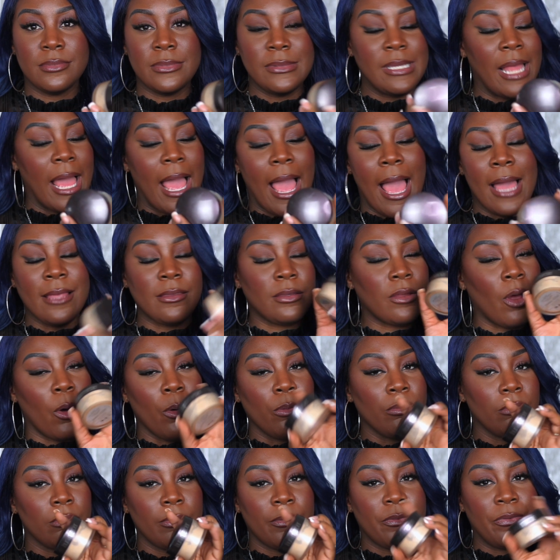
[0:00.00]
Like, I
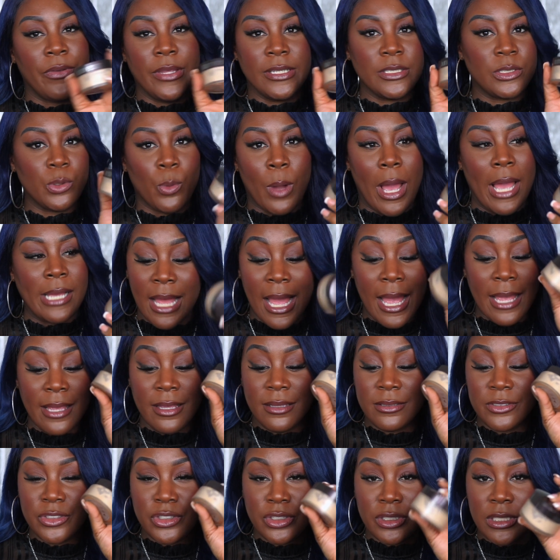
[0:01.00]
don't think twice. Like,
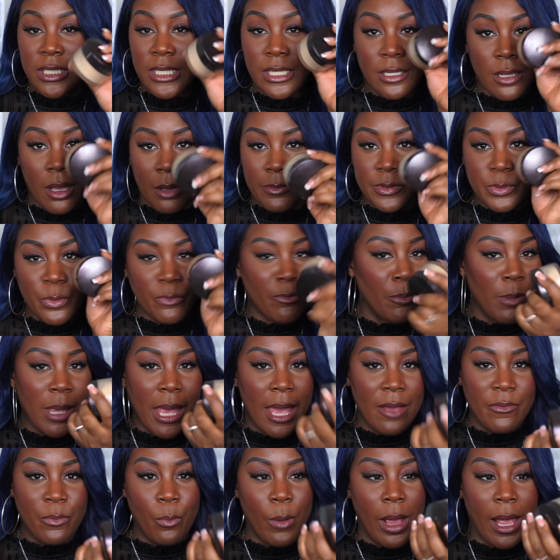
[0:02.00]
she comes with me
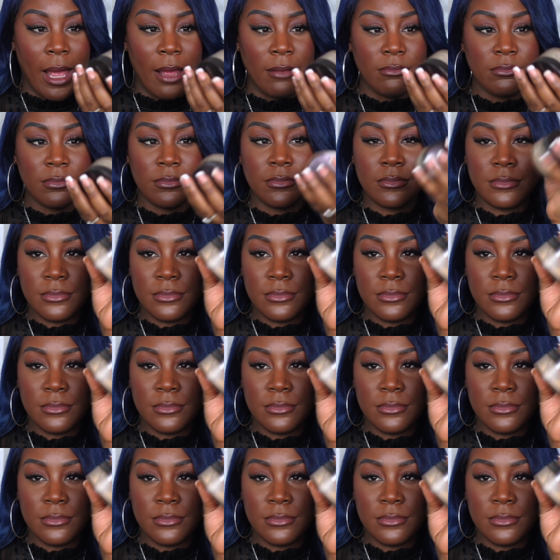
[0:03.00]
everywhere.